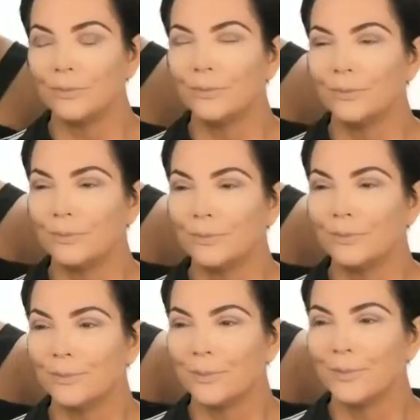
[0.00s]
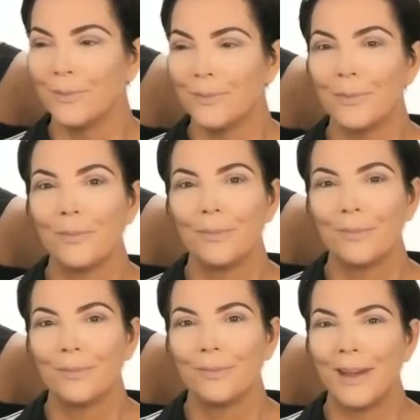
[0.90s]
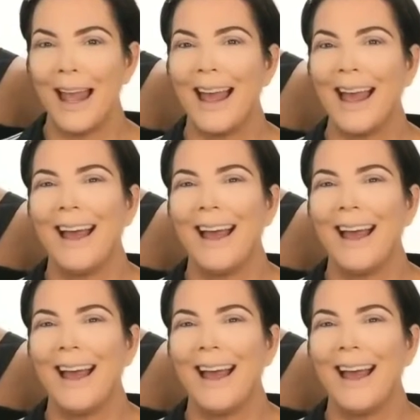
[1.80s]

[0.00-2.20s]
(not speaking)